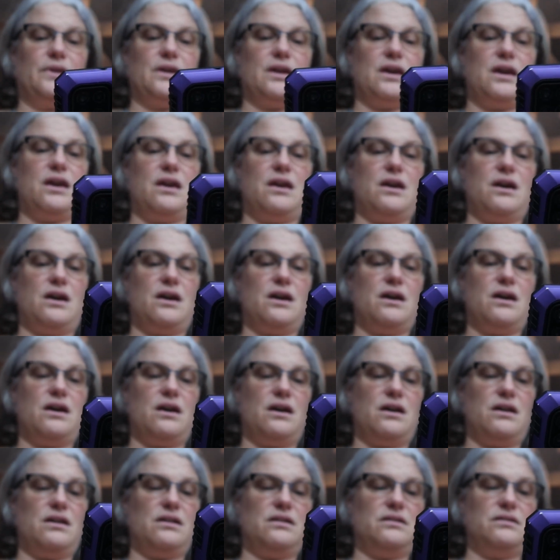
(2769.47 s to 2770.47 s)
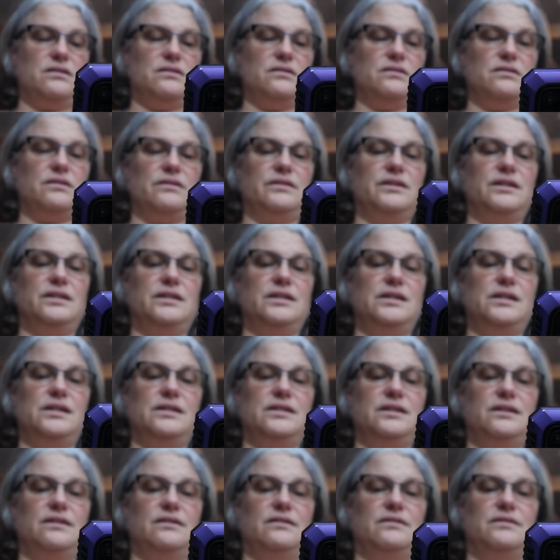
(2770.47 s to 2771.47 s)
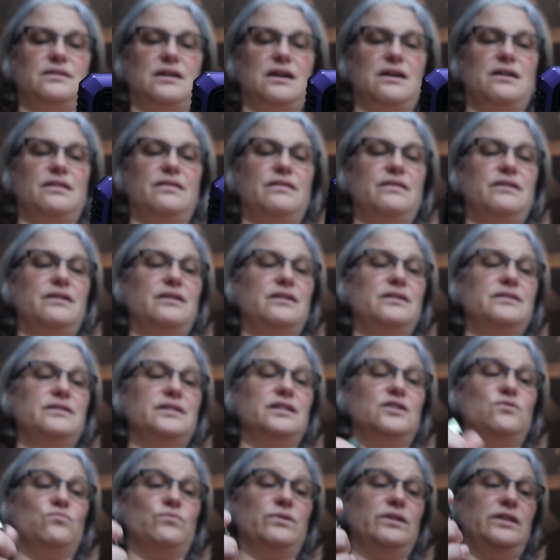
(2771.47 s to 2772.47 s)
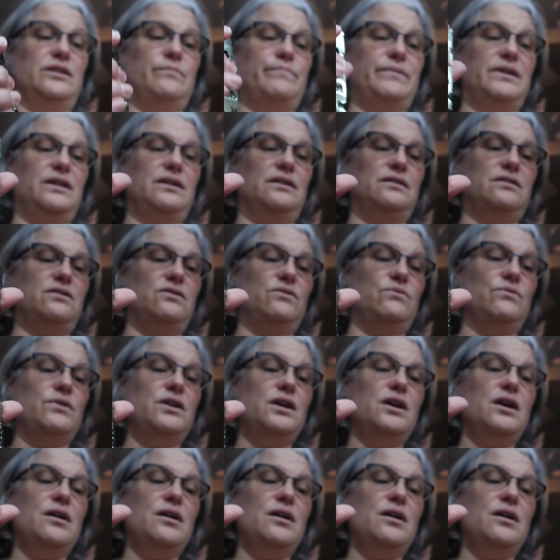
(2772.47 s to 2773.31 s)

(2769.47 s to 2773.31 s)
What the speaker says: And the details on this, it's really big too.